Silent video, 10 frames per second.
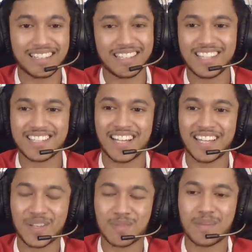The least
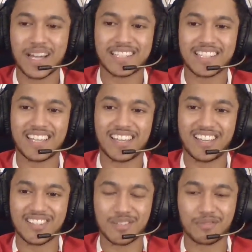I expect
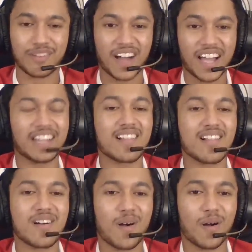is the final,
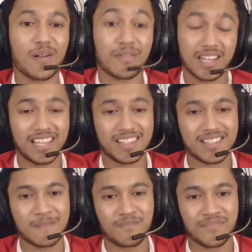or the
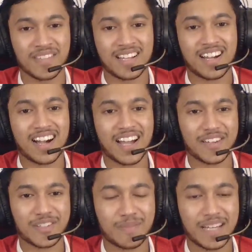least I
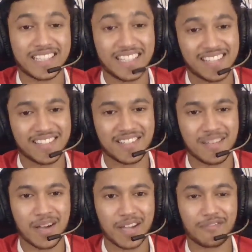expect is a
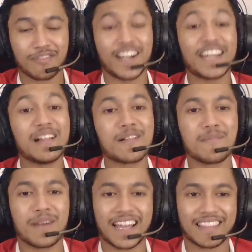semi-final,
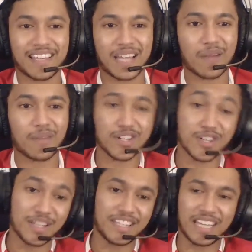but I think we
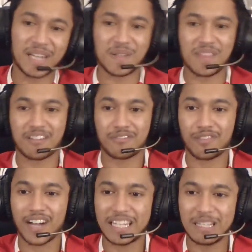should get to that
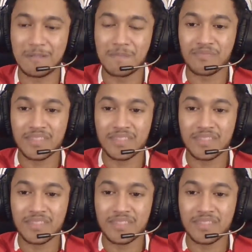final.